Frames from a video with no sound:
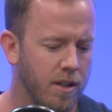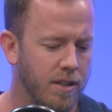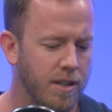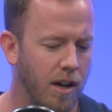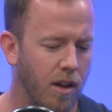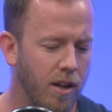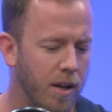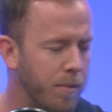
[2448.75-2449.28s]

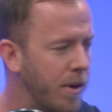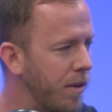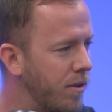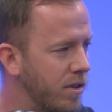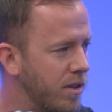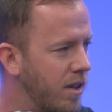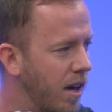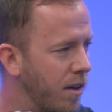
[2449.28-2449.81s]
tell him he
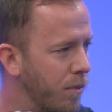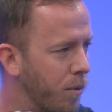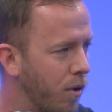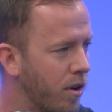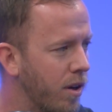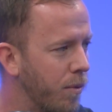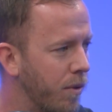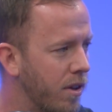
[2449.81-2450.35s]
was done
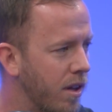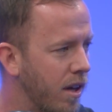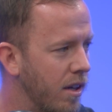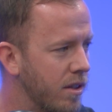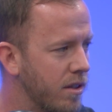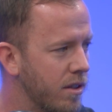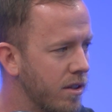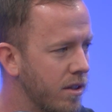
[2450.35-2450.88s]
working with
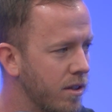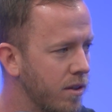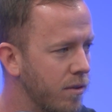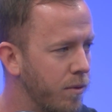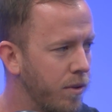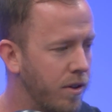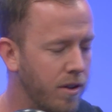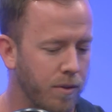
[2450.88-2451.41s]
us.
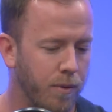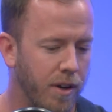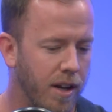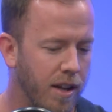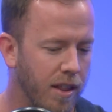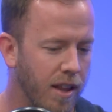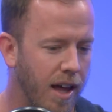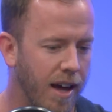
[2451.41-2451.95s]
We
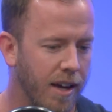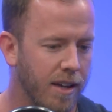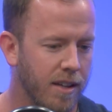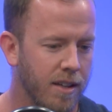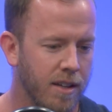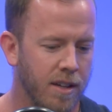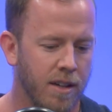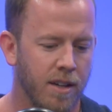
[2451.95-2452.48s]
didn't like
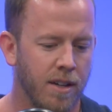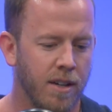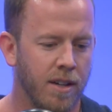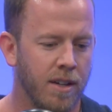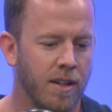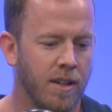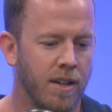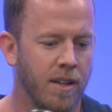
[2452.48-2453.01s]

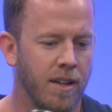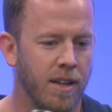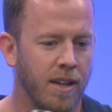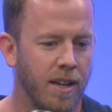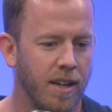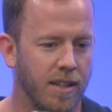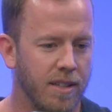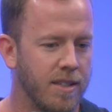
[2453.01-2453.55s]

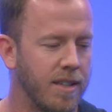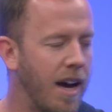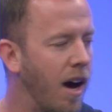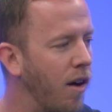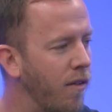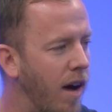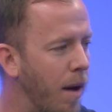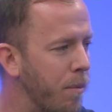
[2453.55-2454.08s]
his
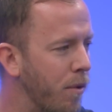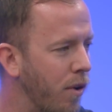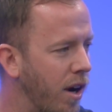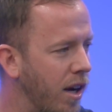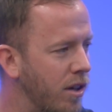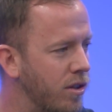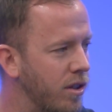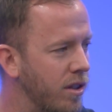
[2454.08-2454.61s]
style of
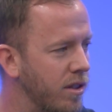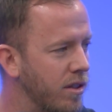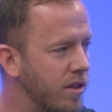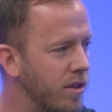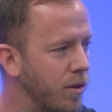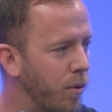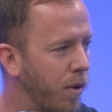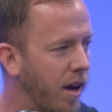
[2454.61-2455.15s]

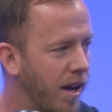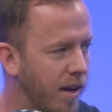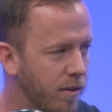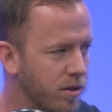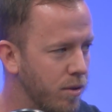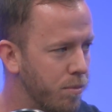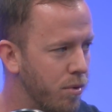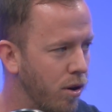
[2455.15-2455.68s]
operations, the way he
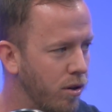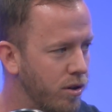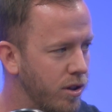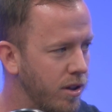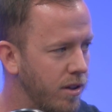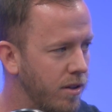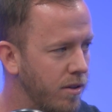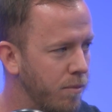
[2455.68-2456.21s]
was
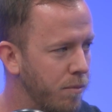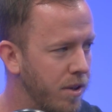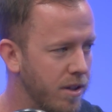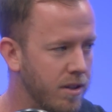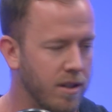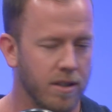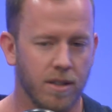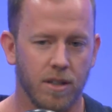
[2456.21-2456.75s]
approaching
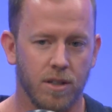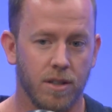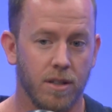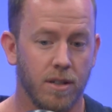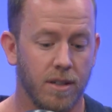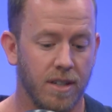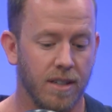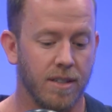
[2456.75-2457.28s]
business
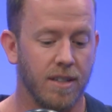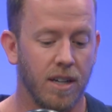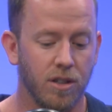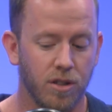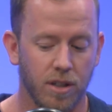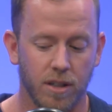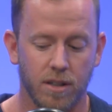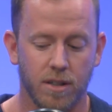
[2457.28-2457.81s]

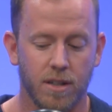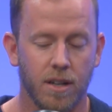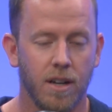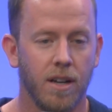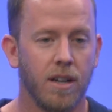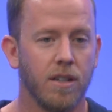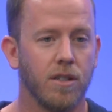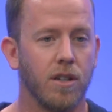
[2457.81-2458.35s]
decisions.
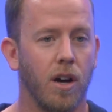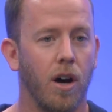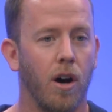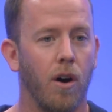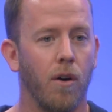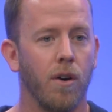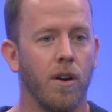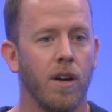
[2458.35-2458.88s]

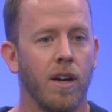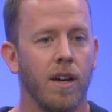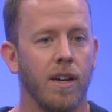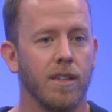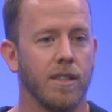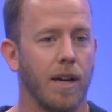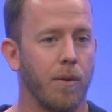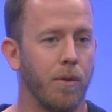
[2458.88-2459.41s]
So
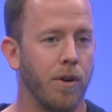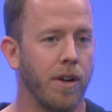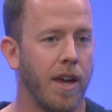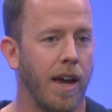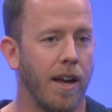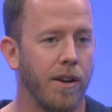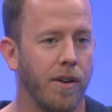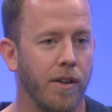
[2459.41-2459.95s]
he's like, well, you
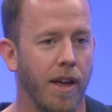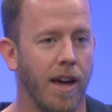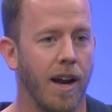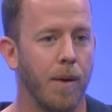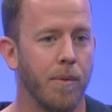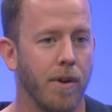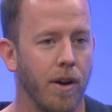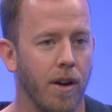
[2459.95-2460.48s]
can't do that.
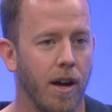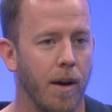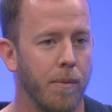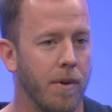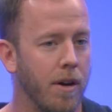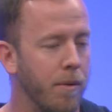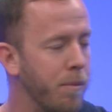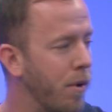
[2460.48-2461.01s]
I'm a